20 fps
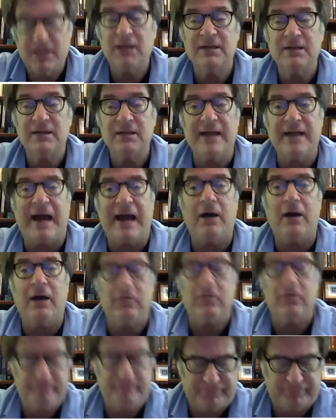Now
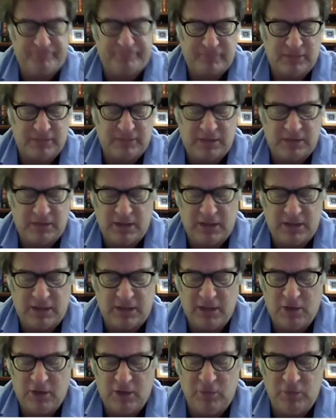
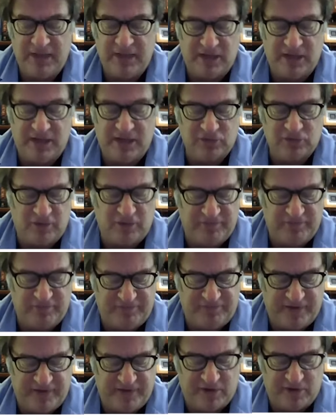we get to a
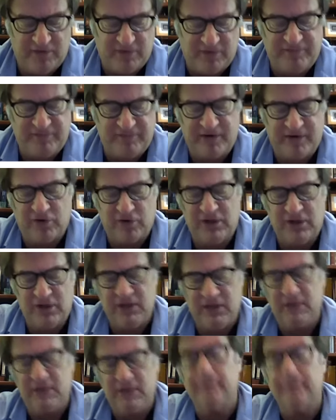very, very
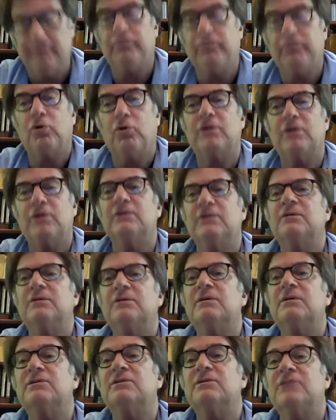important
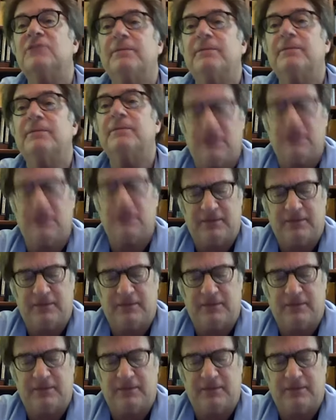subject.